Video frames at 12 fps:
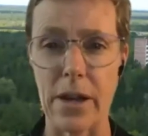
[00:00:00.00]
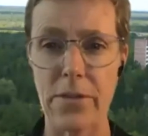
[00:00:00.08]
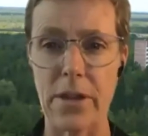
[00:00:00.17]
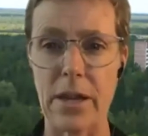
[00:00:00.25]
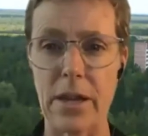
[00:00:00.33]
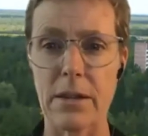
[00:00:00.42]

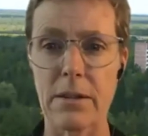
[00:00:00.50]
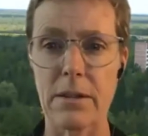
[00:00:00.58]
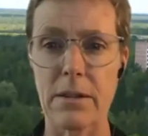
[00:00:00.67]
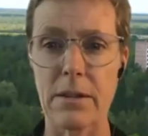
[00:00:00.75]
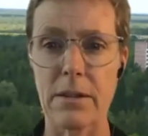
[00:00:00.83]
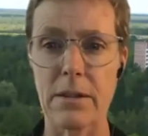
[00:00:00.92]
and
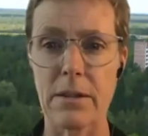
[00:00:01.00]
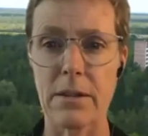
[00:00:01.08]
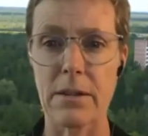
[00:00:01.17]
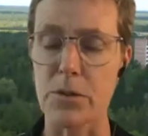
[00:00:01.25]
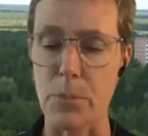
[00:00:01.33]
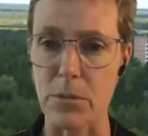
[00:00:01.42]
the
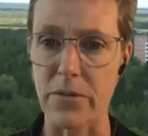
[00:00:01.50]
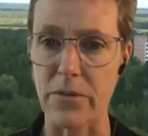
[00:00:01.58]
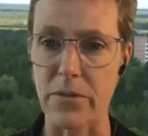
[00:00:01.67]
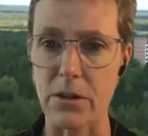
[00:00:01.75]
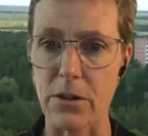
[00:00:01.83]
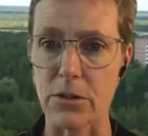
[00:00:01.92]
Department of
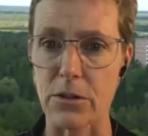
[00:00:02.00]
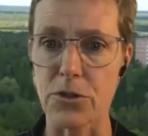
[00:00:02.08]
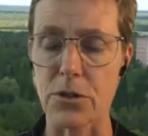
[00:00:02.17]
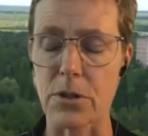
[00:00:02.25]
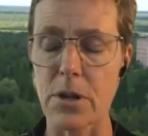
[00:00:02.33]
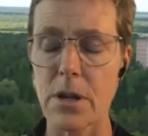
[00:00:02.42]
Agriculture.